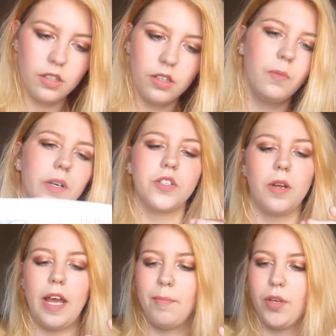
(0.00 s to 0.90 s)
which I
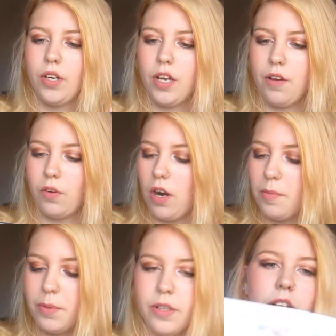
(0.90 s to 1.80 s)
am going to cover up,
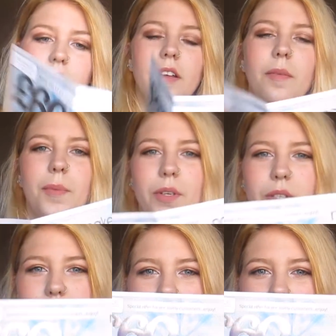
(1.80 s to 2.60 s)
because